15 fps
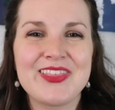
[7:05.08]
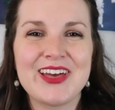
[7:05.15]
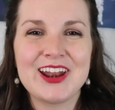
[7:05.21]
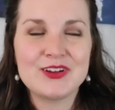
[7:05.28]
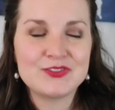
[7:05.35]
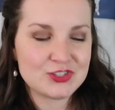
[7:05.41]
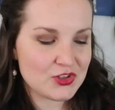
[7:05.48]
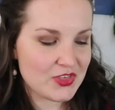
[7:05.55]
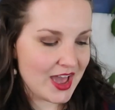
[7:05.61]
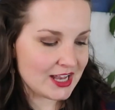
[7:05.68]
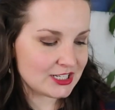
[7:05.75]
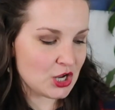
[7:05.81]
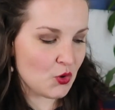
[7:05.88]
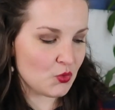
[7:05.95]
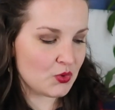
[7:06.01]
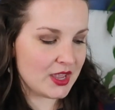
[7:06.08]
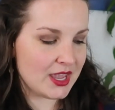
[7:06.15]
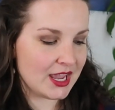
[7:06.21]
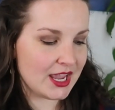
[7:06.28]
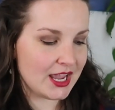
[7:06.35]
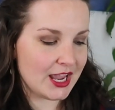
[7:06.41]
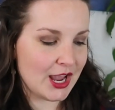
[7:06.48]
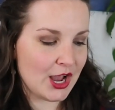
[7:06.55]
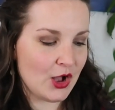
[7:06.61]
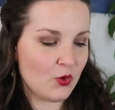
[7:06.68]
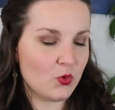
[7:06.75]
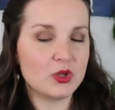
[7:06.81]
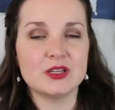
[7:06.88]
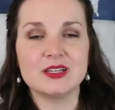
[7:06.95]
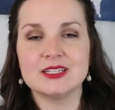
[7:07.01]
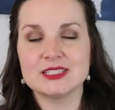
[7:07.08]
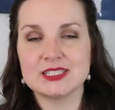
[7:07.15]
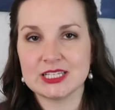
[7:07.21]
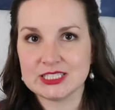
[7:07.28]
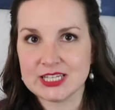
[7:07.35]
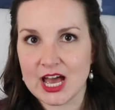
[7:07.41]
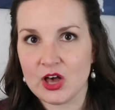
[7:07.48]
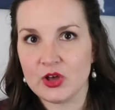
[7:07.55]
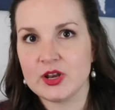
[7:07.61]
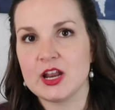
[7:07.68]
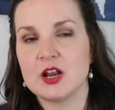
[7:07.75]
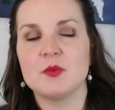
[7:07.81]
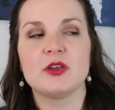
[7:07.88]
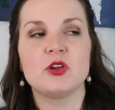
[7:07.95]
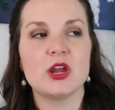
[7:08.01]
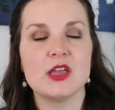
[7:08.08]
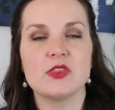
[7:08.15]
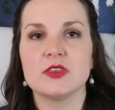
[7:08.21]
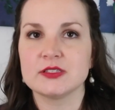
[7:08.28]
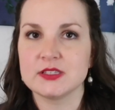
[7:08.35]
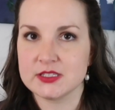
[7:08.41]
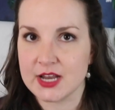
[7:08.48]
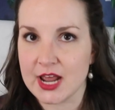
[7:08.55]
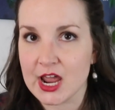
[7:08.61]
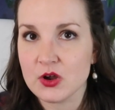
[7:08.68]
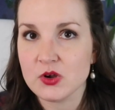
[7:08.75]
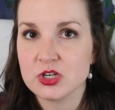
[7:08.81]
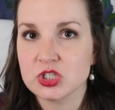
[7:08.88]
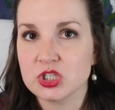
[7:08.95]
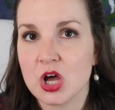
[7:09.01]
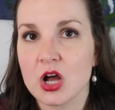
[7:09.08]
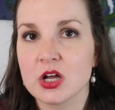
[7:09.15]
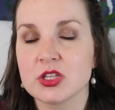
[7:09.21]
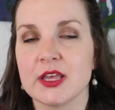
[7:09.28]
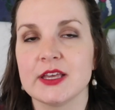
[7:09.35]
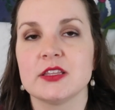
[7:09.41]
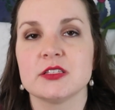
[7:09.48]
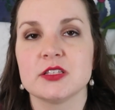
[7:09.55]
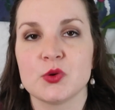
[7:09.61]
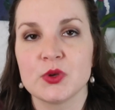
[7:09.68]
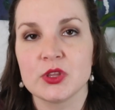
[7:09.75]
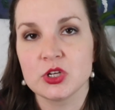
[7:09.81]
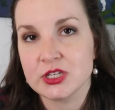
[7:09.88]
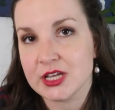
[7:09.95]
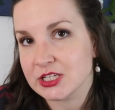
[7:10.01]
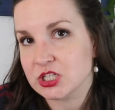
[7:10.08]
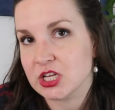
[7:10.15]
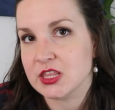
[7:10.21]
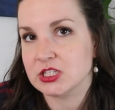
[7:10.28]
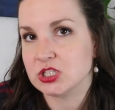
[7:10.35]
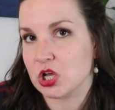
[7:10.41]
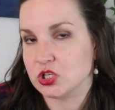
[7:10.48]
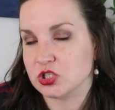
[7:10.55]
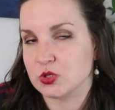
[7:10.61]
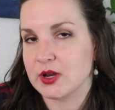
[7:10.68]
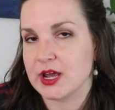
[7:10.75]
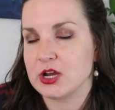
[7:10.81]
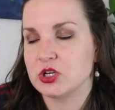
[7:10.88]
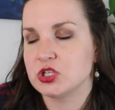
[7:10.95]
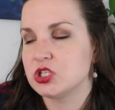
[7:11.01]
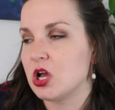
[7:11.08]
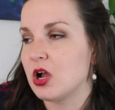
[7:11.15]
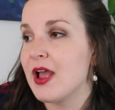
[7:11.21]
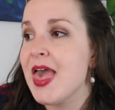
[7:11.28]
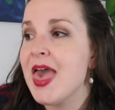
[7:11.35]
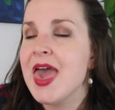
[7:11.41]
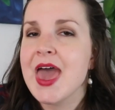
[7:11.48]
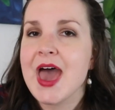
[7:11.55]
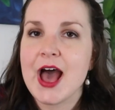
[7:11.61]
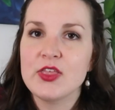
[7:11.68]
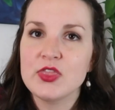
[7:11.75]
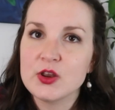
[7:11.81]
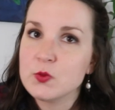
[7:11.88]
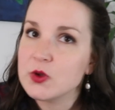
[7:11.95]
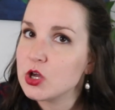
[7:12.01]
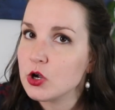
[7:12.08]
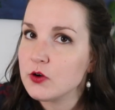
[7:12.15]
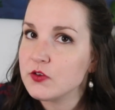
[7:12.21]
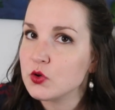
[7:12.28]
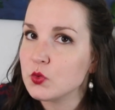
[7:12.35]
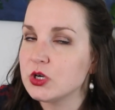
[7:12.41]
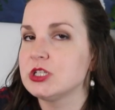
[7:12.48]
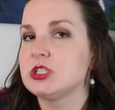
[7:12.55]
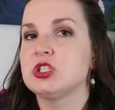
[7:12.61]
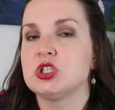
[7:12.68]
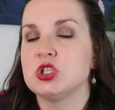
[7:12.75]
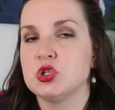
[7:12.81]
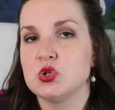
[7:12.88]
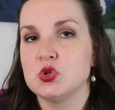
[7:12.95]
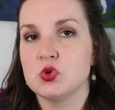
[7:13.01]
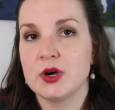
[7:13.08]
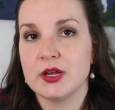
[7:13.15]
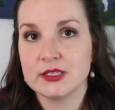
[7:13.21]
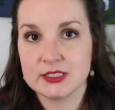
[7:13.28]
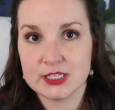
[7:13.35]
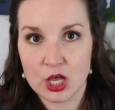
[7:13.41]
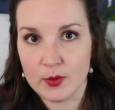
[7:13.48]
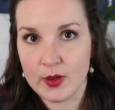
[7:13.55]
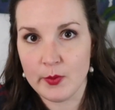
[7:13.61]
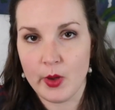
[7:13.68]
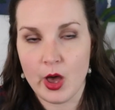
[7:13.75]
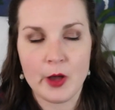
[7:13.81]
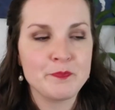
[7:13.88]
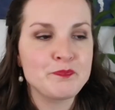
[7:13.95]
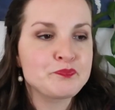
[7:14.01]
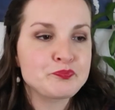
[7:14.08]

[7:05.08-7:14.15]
then after that, we will sit down and I'm like, great, this is an Irish song, like the song we learned yesterday, that's also an Irish song. And then we go over the words to Tell My Mom.